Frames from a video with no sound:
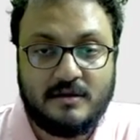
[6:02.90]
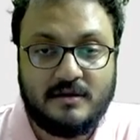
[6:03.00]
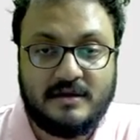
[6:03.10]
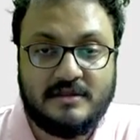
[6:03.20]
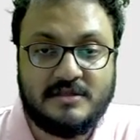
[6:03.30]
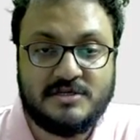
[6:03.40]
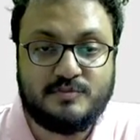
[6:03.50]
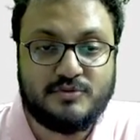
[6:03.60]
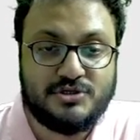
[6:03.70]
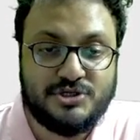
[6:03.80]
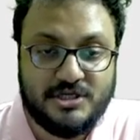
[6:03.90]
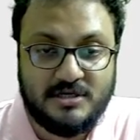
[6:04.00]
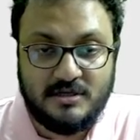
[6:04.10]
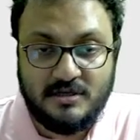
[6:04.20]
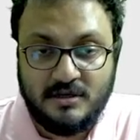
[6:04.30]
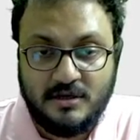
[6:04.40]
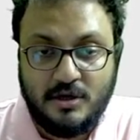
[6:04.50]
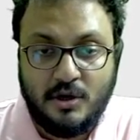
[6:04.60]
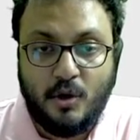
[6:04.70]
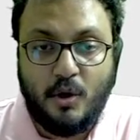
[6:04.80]
in this position,
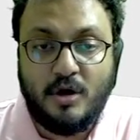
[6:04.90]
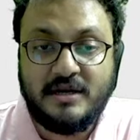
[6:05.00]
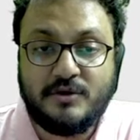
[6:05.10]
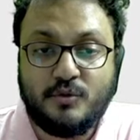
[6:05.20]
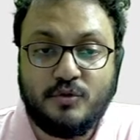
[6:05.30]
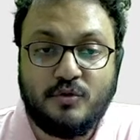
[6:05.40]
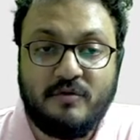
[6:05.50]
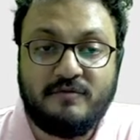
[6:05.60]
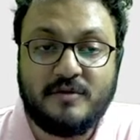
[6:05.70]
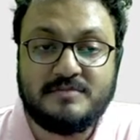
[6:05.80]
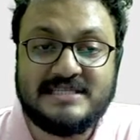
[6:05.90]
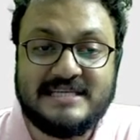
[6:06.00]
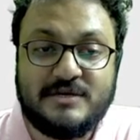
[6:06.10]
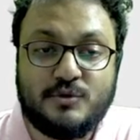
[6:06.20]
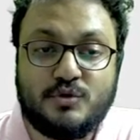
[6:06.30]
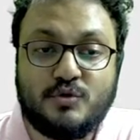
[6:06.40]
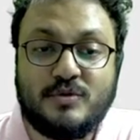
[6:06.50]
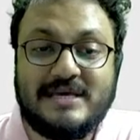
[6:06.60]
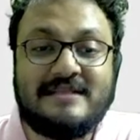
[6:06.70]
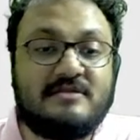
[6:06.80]
or it could go from c2 to
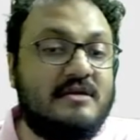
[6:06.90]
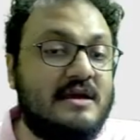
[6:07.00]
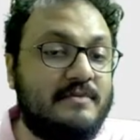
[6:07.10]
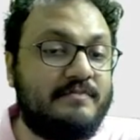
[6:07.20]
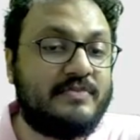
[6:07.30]
e3.